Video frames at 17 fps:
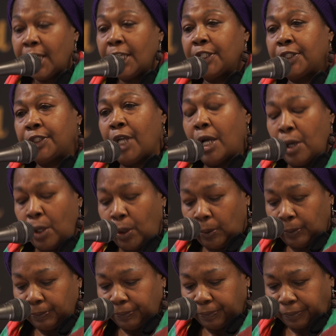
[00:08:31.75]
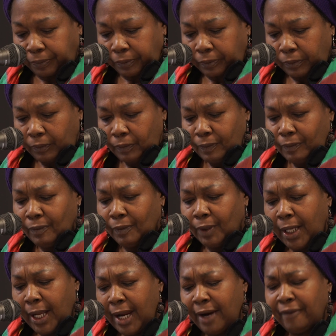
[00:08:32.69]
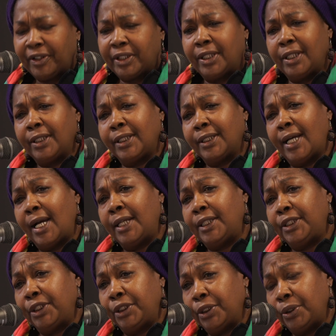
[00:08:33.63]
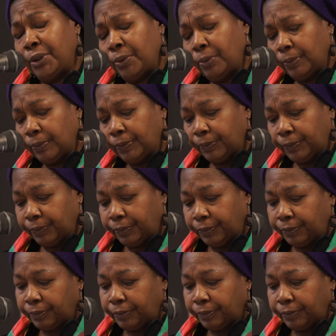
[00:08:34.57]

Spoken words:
So everything that I do,